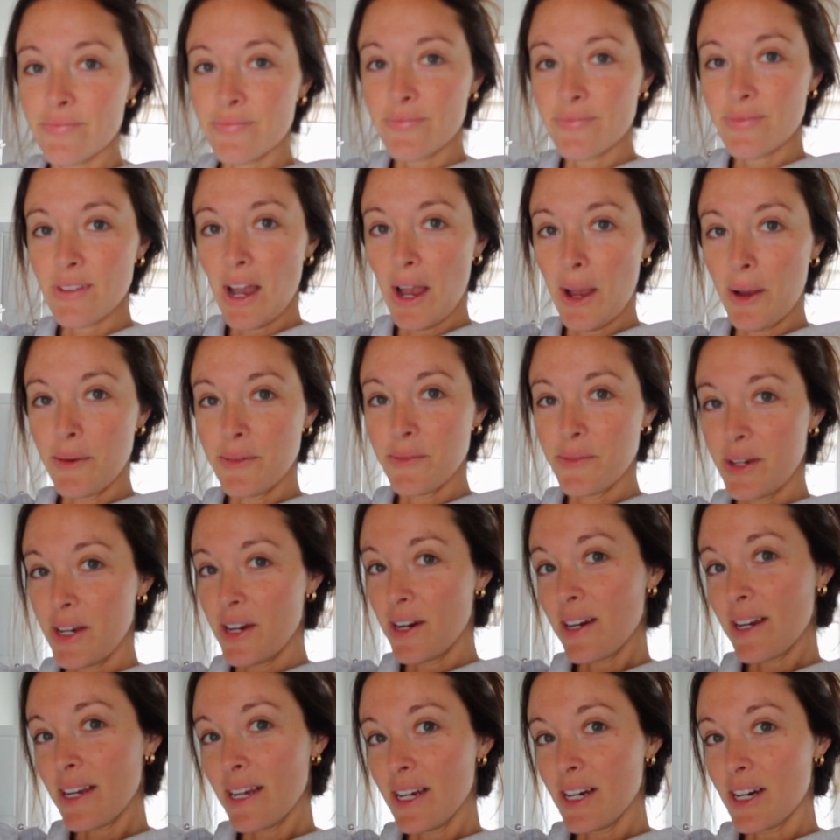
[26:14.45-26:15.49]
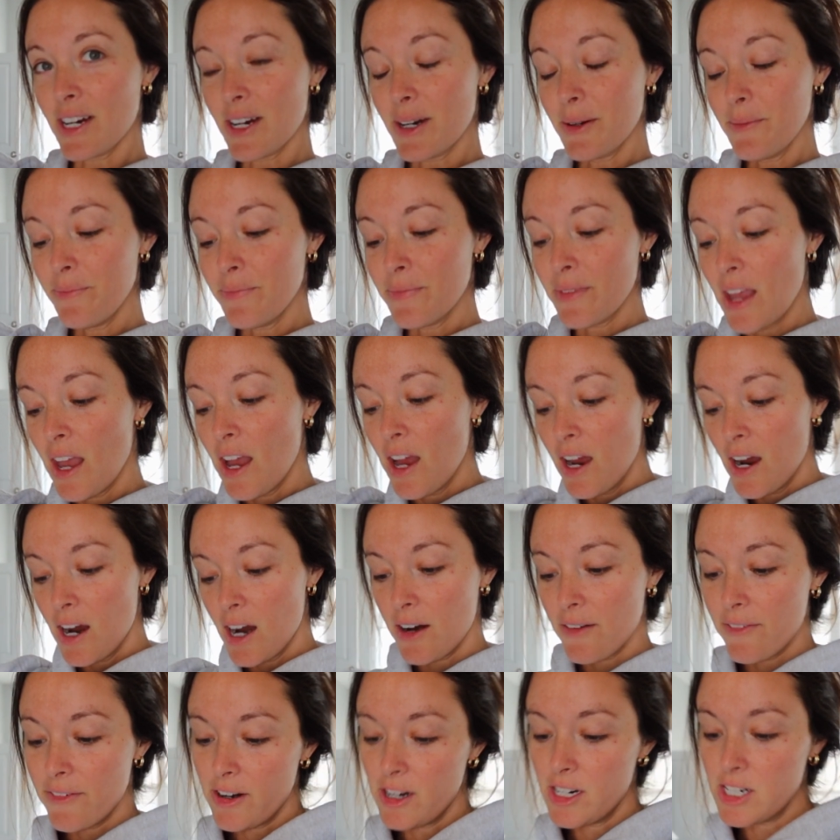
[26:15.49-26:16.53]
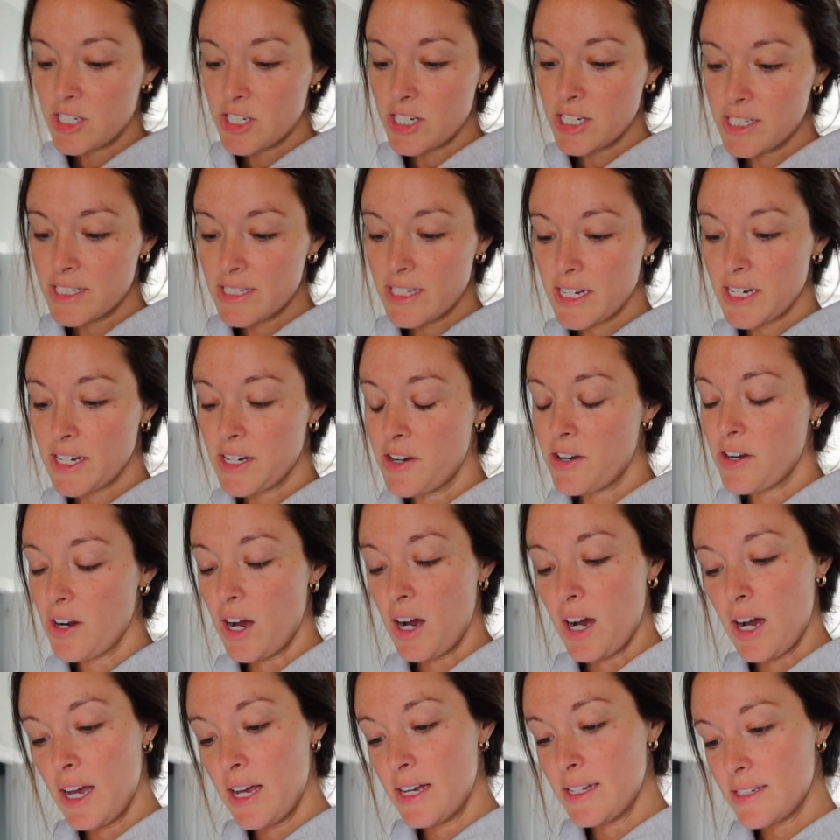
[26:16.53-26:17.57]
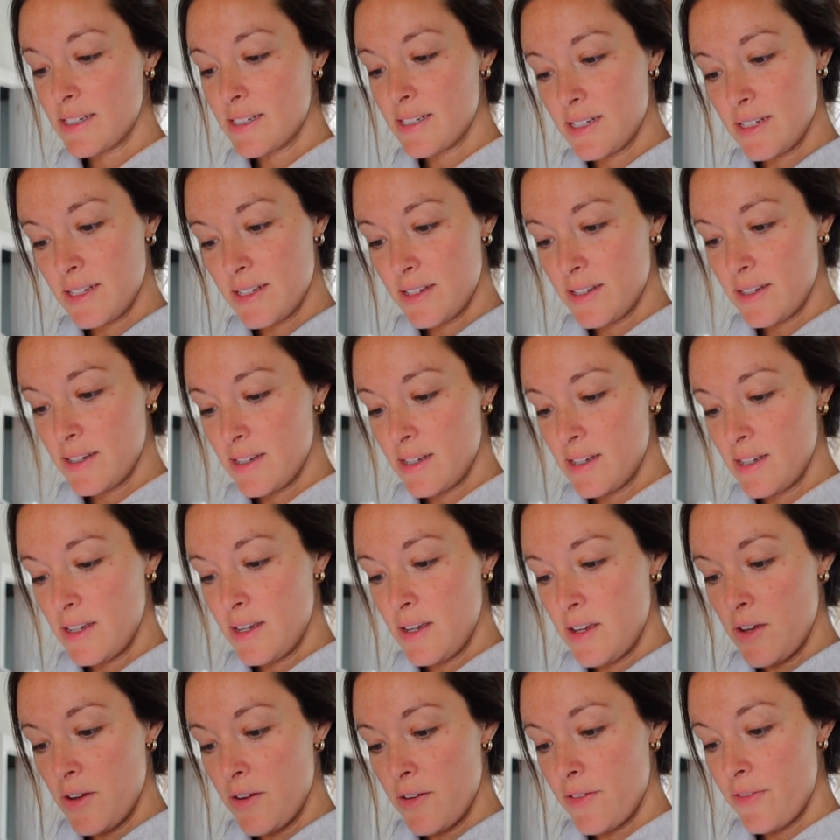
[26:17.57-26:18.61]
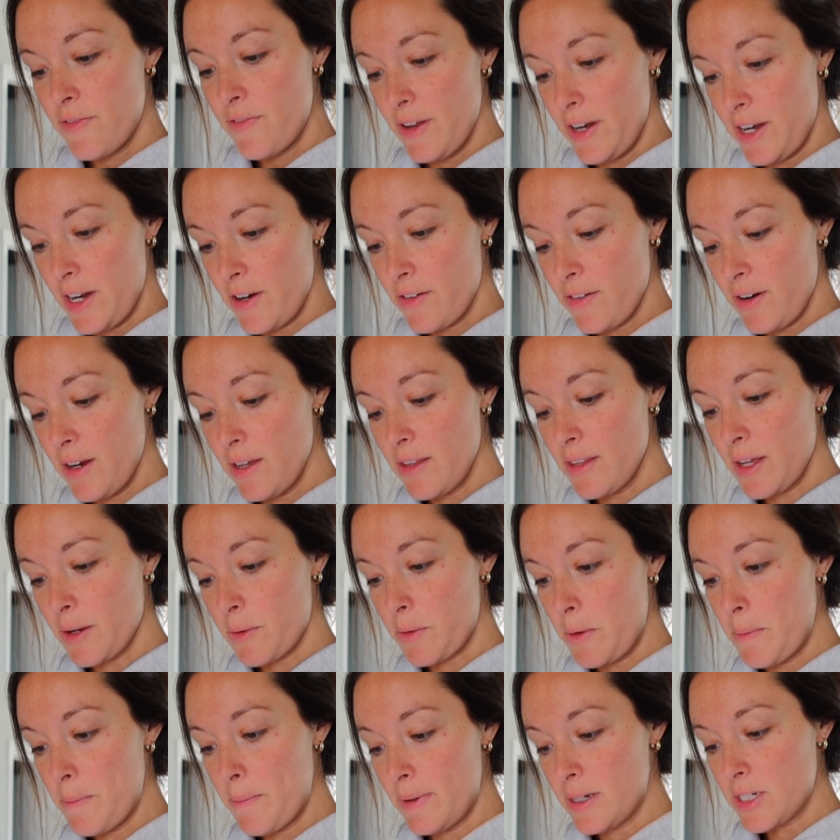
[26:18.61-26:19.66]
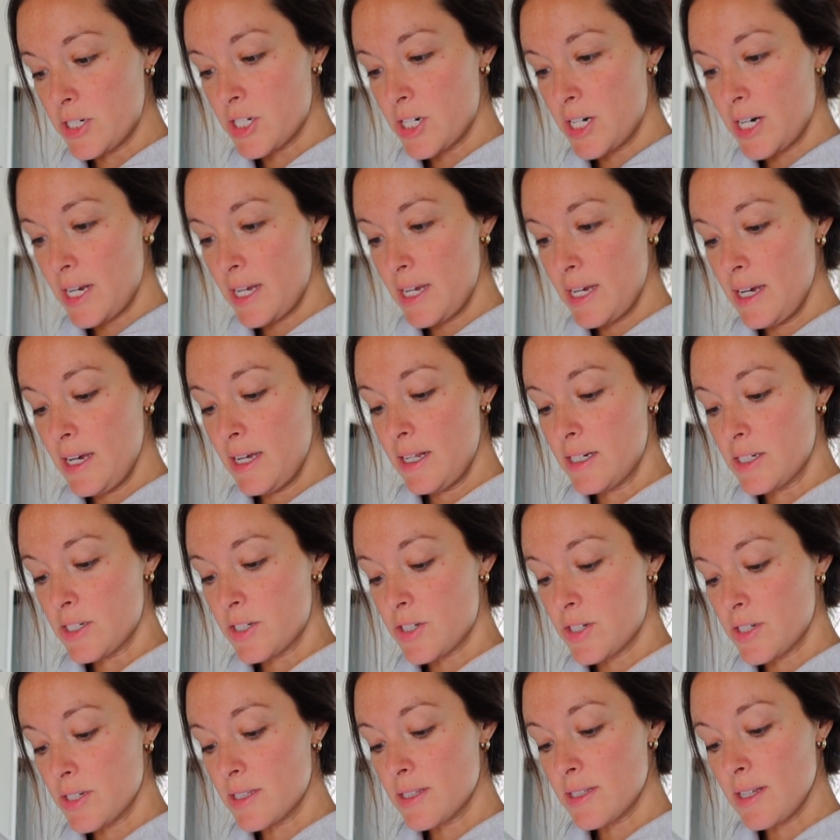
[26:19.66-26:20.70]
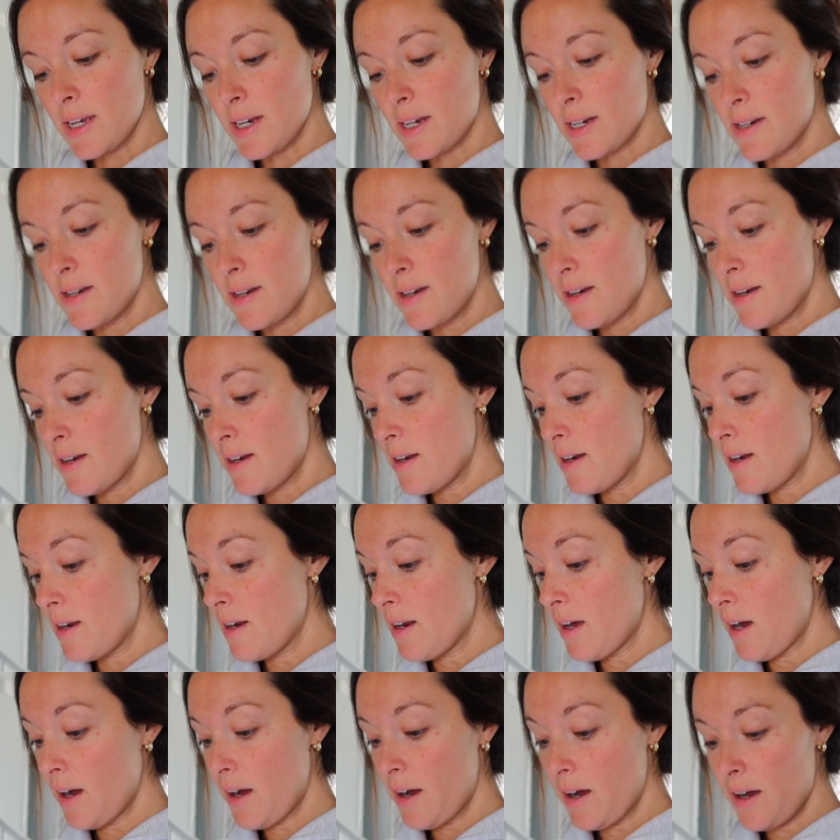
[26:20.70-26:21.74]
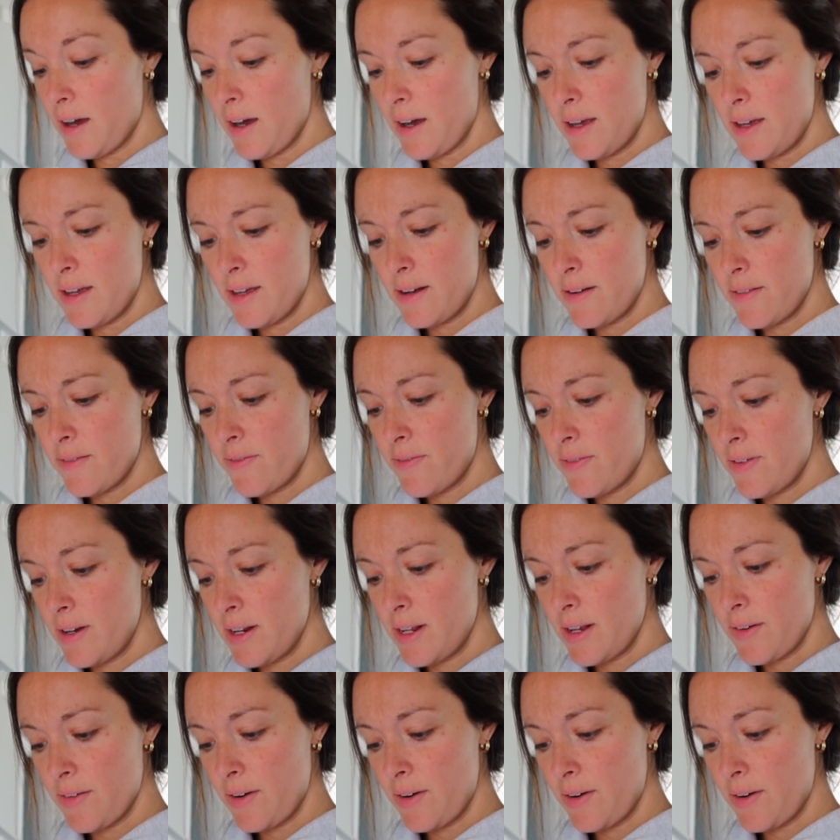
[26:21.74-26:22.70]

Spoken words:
Okay, we are here. Our furniture is like not fitting right. Like we're measuring it and it's just like not fitting